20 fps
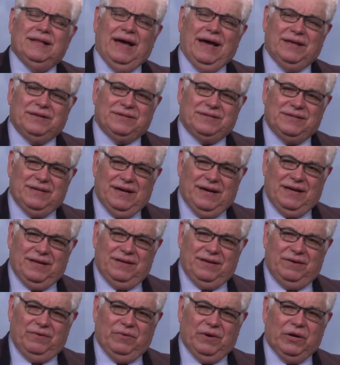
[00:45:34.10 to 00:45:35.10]
as, as
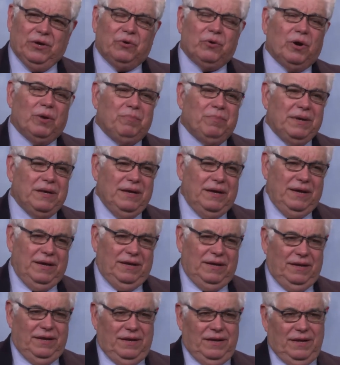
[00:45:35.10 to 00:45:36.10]
uh, when you grew up in,
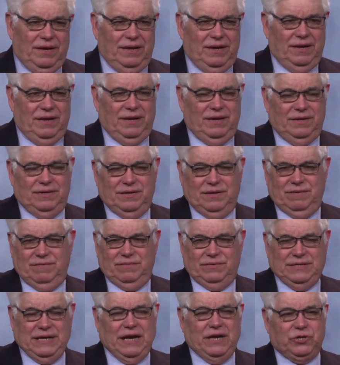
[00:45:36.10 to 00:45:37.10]
in
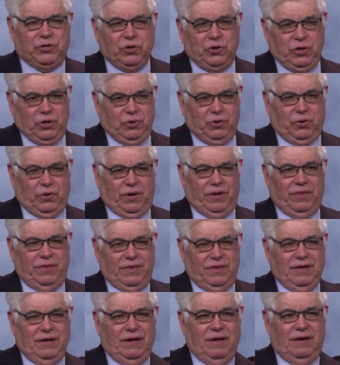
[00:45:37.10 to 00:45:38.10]
San Antonio North,
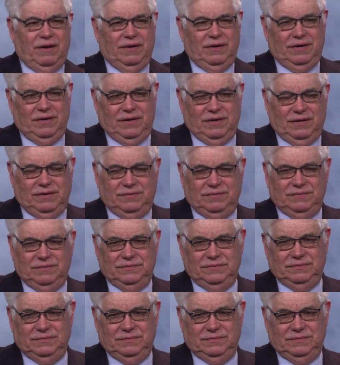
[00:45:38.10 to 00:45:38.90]
uh,